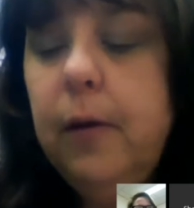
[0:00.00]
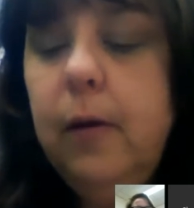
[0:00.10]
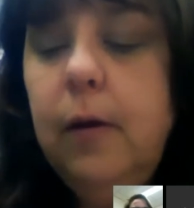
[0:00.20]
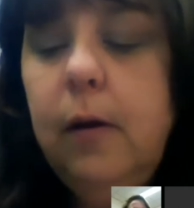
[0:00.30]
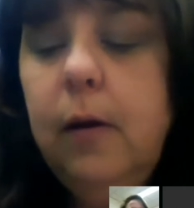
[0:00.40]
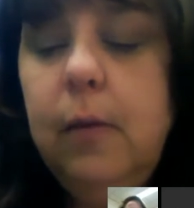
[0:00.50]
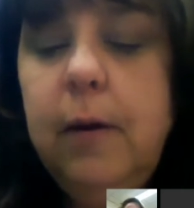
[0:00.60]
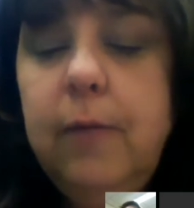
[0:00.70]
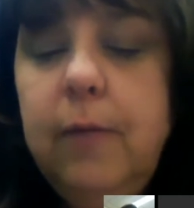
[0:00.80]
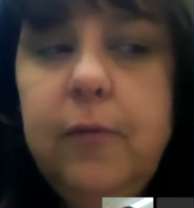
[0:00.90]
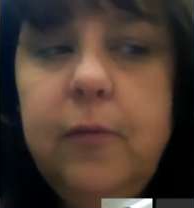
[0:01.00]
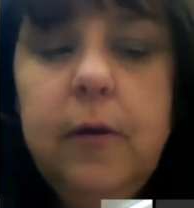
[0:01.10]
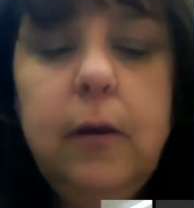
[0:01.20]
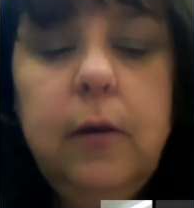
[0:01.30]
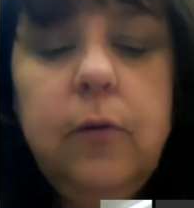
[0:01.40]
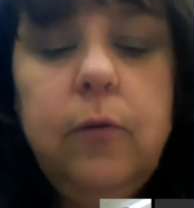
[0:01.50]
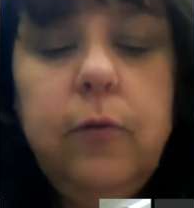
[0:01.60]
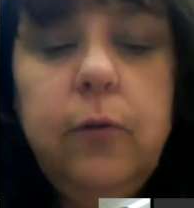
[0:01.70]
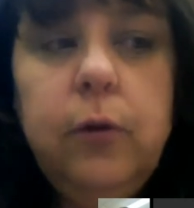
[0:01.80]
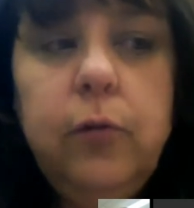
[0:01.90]
I've seen
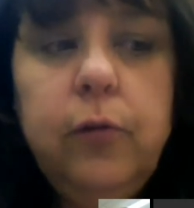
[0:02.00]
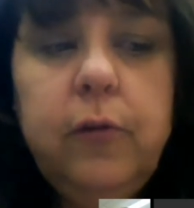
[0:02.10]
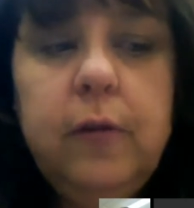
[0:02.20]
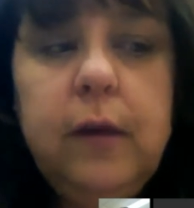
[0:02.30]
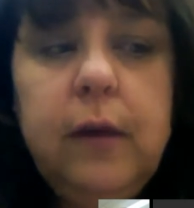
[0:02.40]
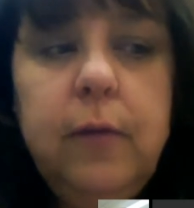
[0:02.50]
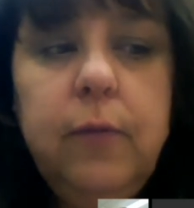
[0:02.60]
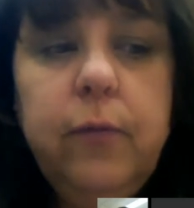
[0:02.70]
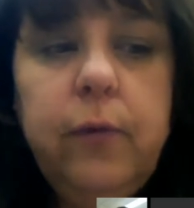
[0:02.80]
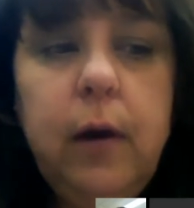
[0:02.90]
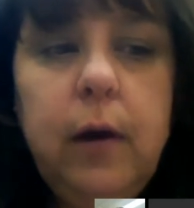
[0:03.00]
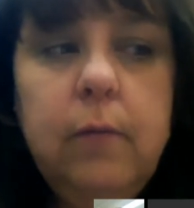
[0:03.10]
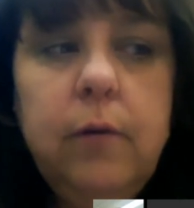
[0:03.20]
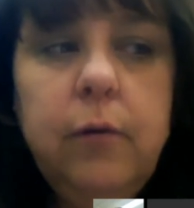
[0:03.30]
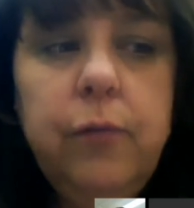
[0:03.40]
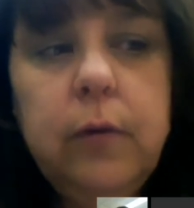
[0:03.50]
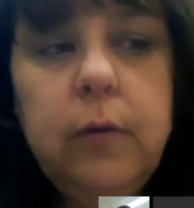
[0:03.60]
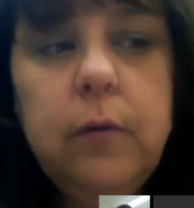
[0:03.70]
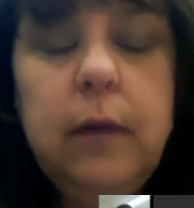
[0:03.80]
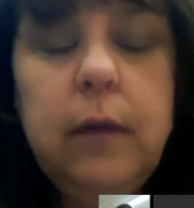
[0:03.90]
students receive
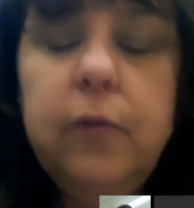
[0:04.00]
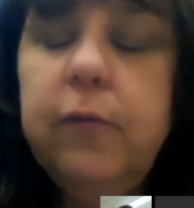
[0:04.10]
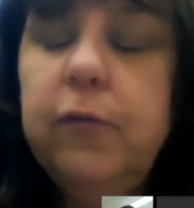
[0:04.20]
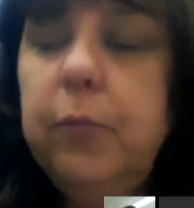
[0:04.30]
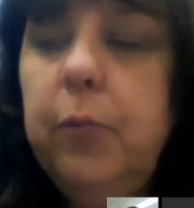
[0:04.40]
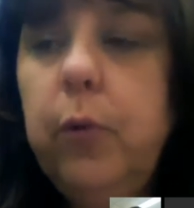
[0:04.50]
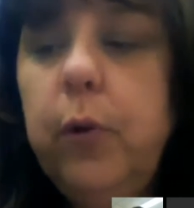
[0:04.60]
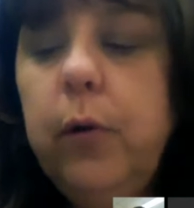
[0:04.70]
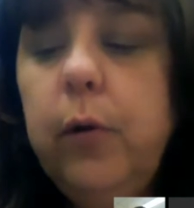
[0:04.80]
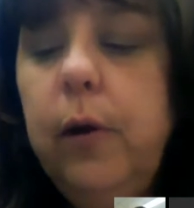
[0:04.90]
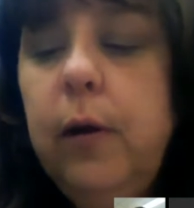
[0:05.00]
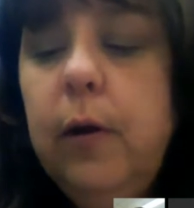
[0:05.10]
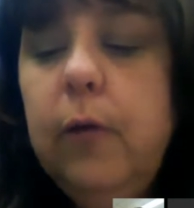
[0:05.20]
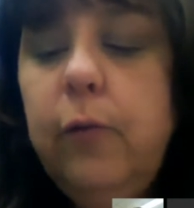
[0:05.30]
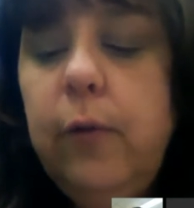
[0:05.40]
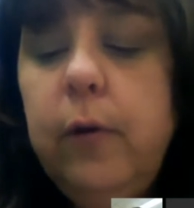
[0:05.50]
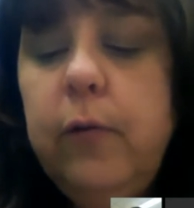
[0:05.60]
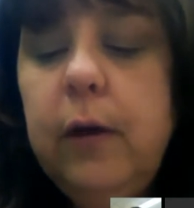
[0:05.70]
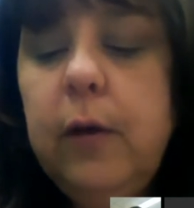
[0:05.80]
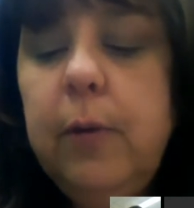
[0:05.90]
different levels of support as far
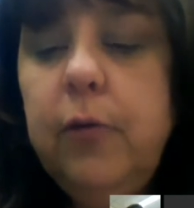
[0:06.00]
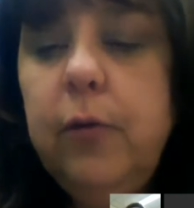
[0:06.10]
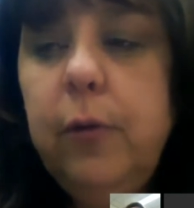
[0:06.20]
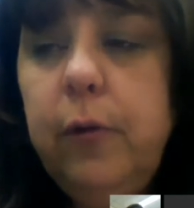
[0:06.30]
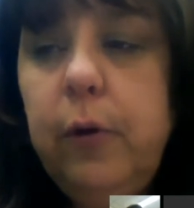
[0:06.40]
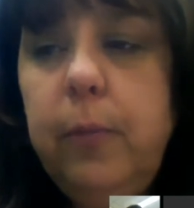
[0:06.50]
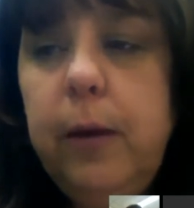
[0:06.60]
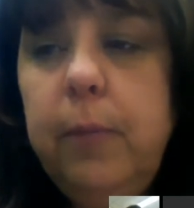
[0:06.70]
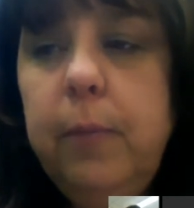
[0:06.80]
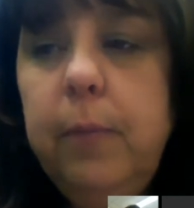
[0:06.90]
as occupational therapy.